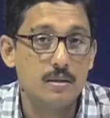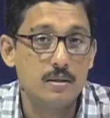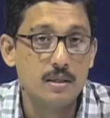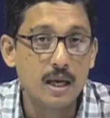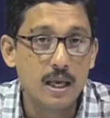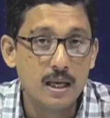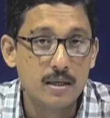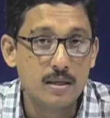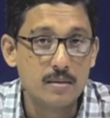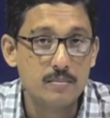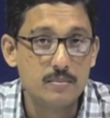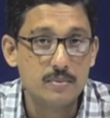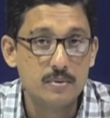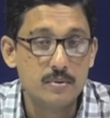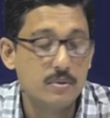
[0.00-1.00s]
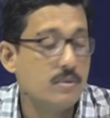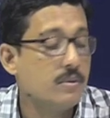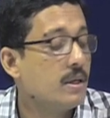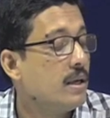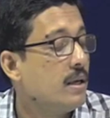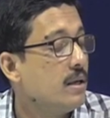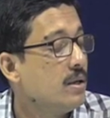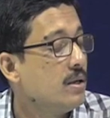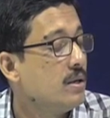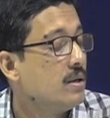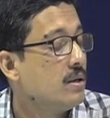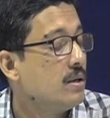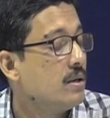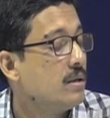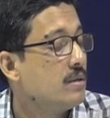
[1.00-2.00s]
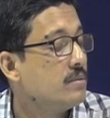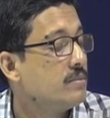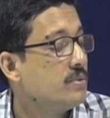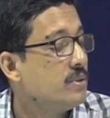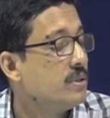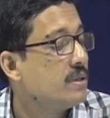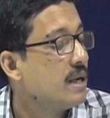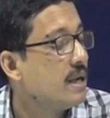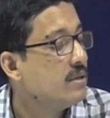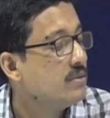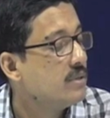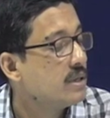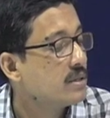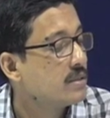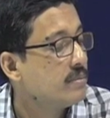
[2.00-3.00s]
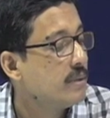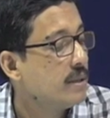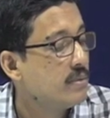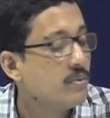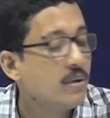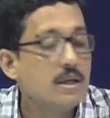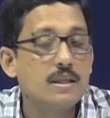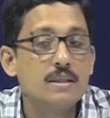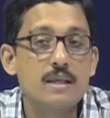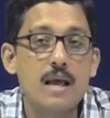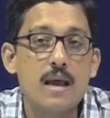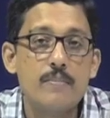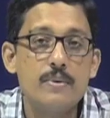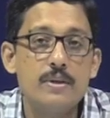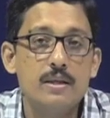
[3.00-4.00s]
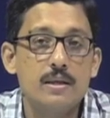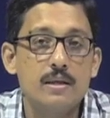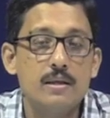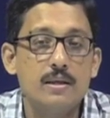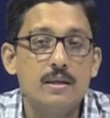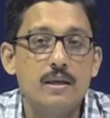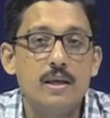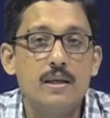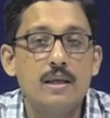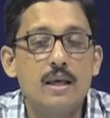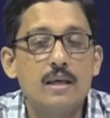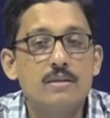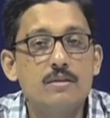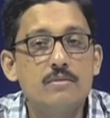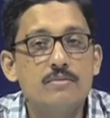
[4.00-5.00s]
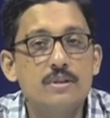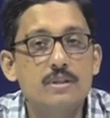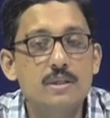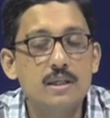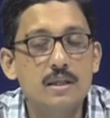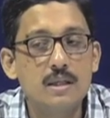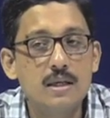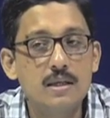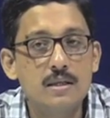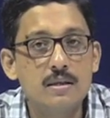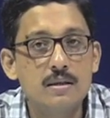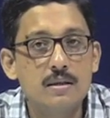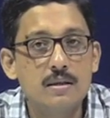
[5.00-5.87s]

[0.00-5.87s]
diagram, okay, we tried to explain what is happening in case of a singlet